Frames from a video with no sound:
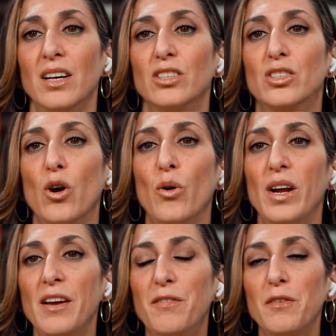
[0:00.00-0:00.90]
So
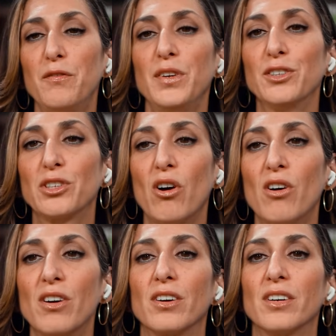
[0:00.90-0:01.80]
if it feels
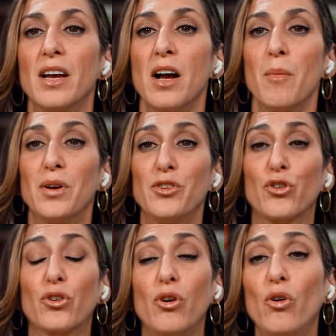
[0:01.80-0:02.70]
hard, but
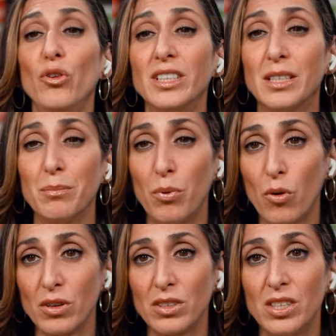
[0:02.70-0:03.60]
your goal is
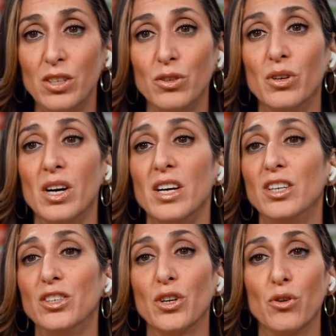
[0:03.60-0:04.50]
important to you,
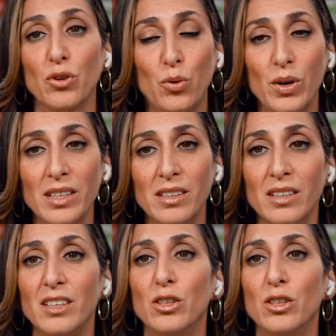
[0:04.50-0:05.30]
you don't quit.